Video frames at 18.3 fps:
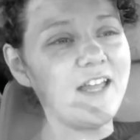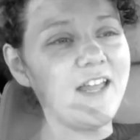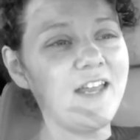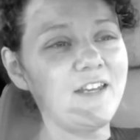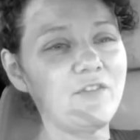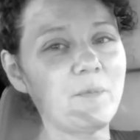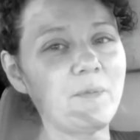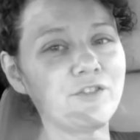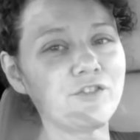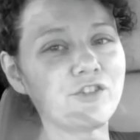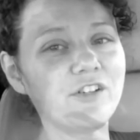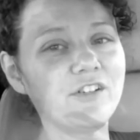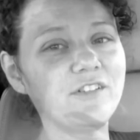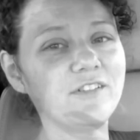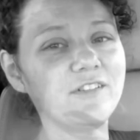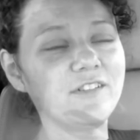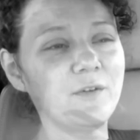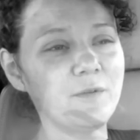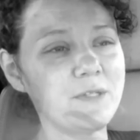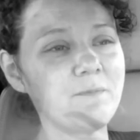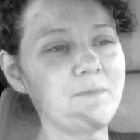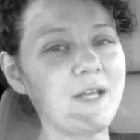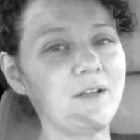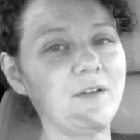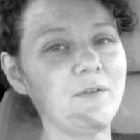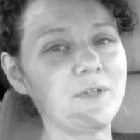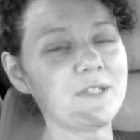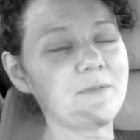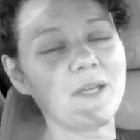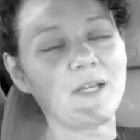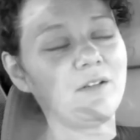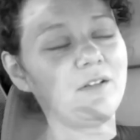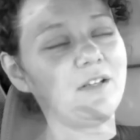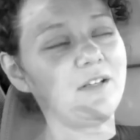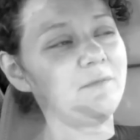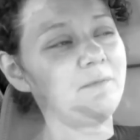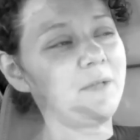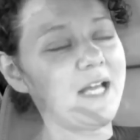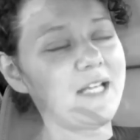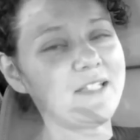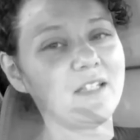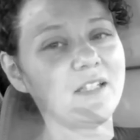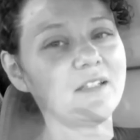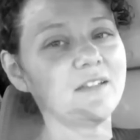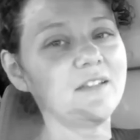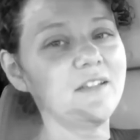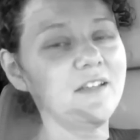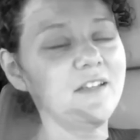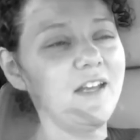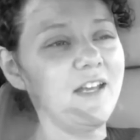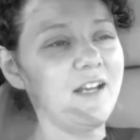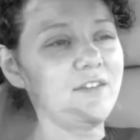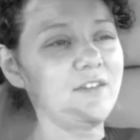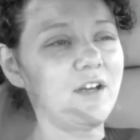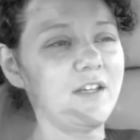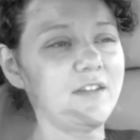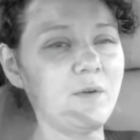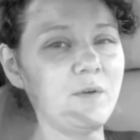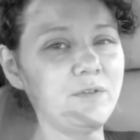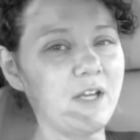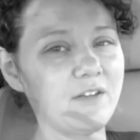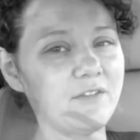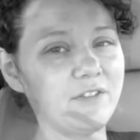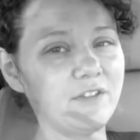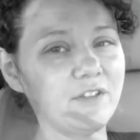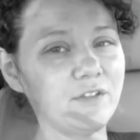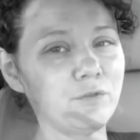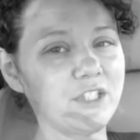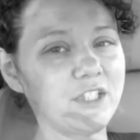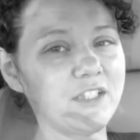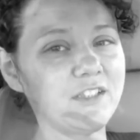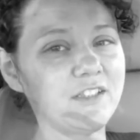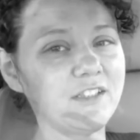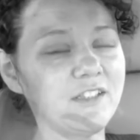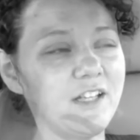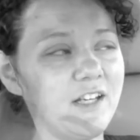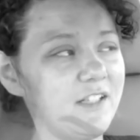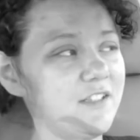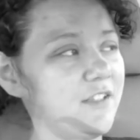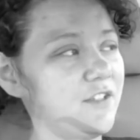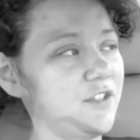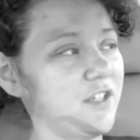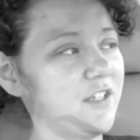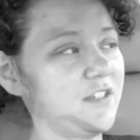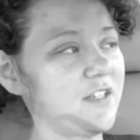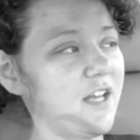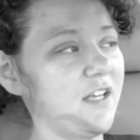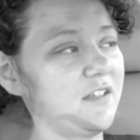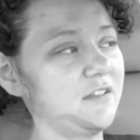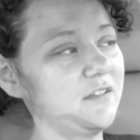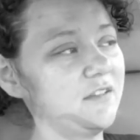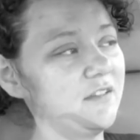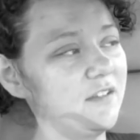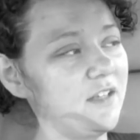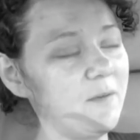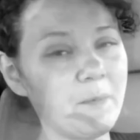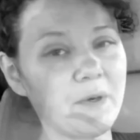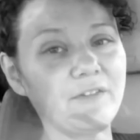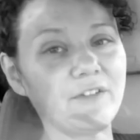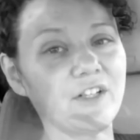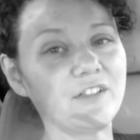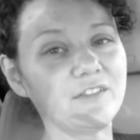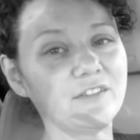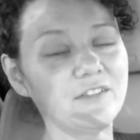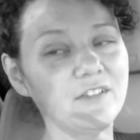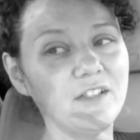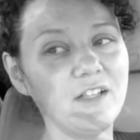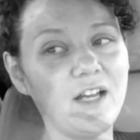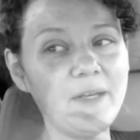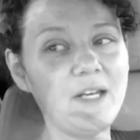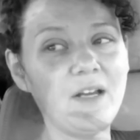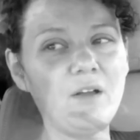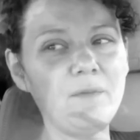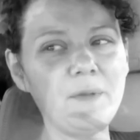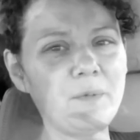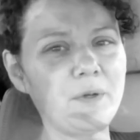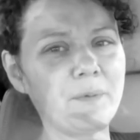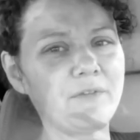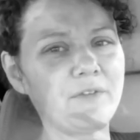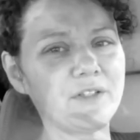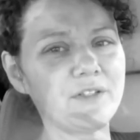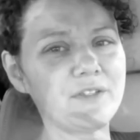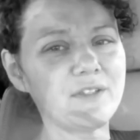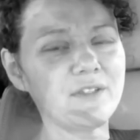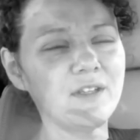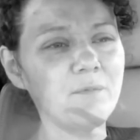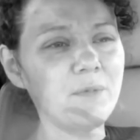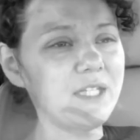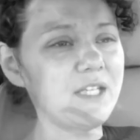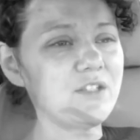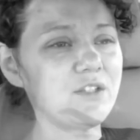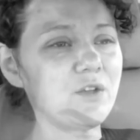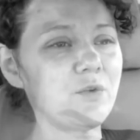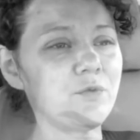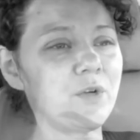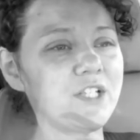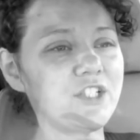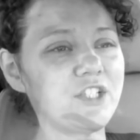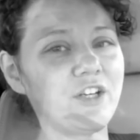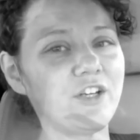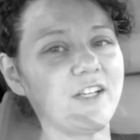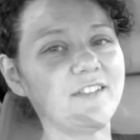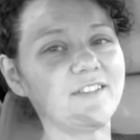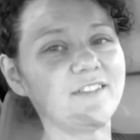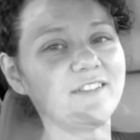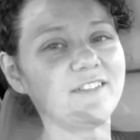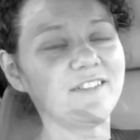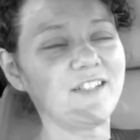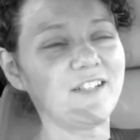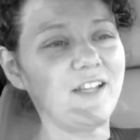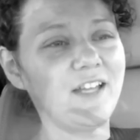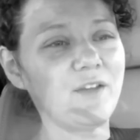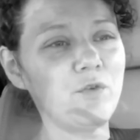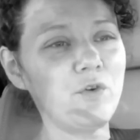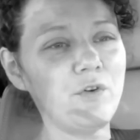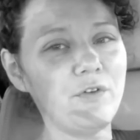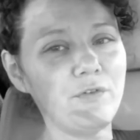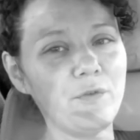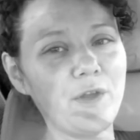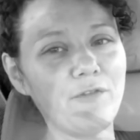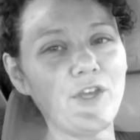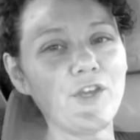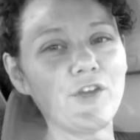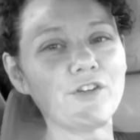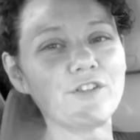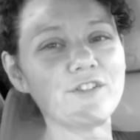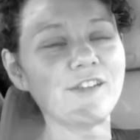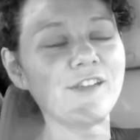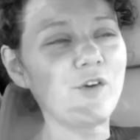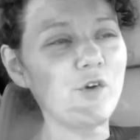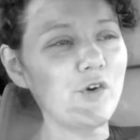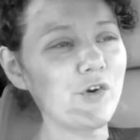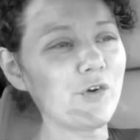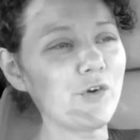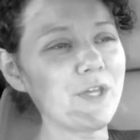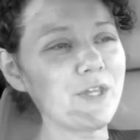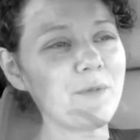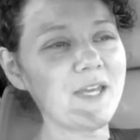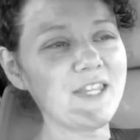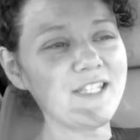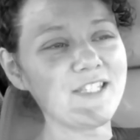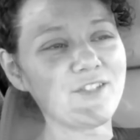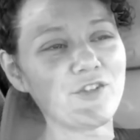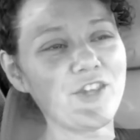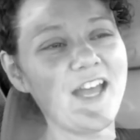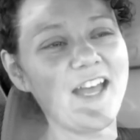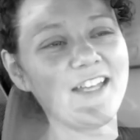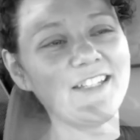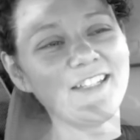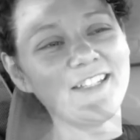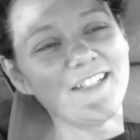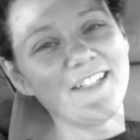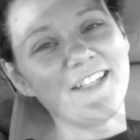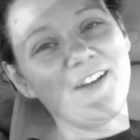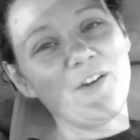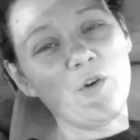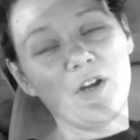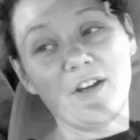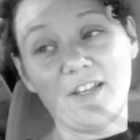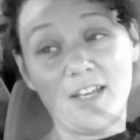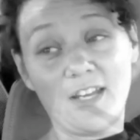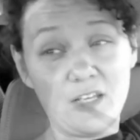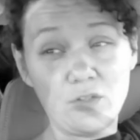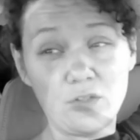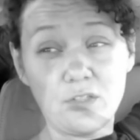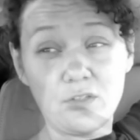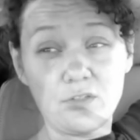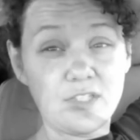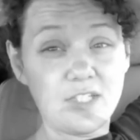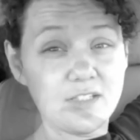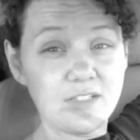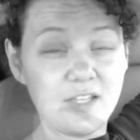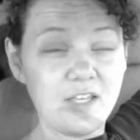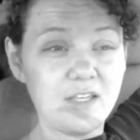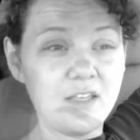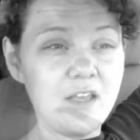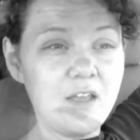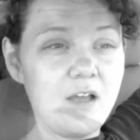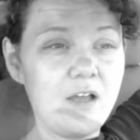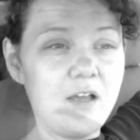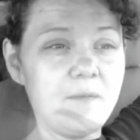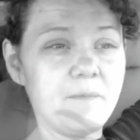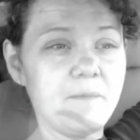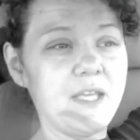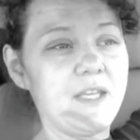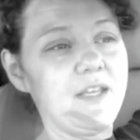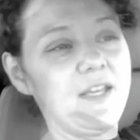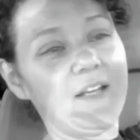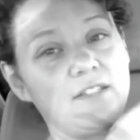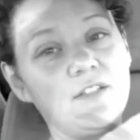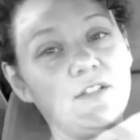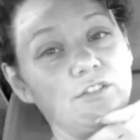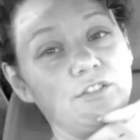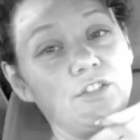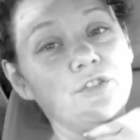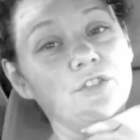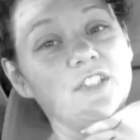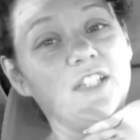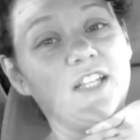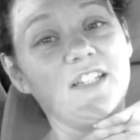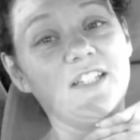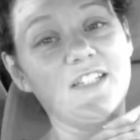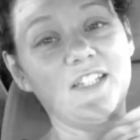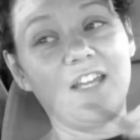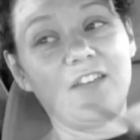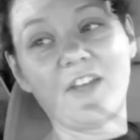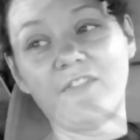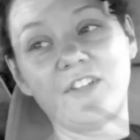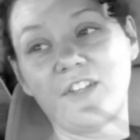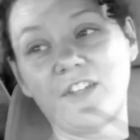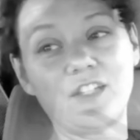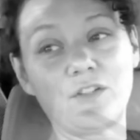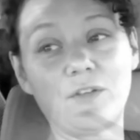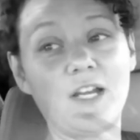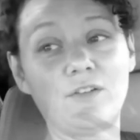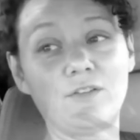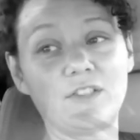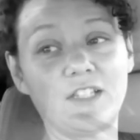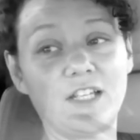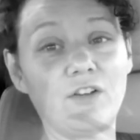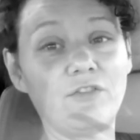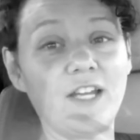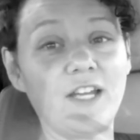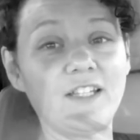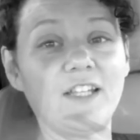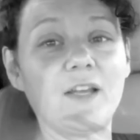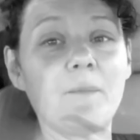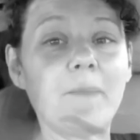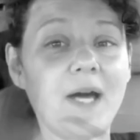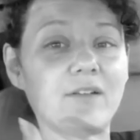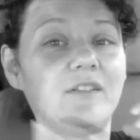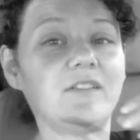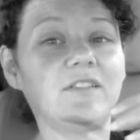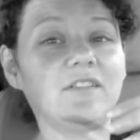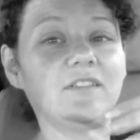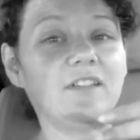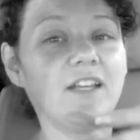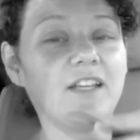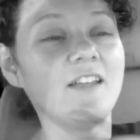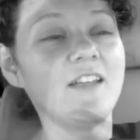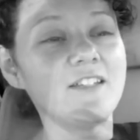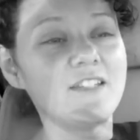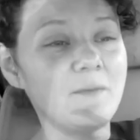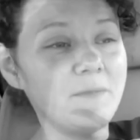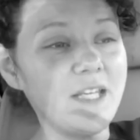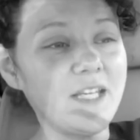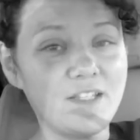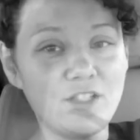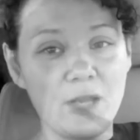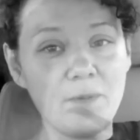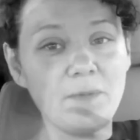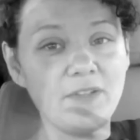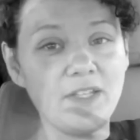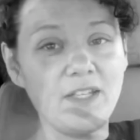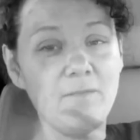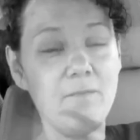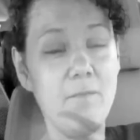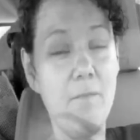That end of the plunger, it was metal. It wasn't metal, uh, plastic. And I thought that would kind of feel good, wouldn't it? And I touched it inside. I'm a pervert. I mean, all people are perverts, but they just don't want to share it. They're like, well, with my fingers, or with my this or that, or and I used to use things like, um, and I still do to like this day if I have nothing around, like I'll find like a bottle, like something in the shape of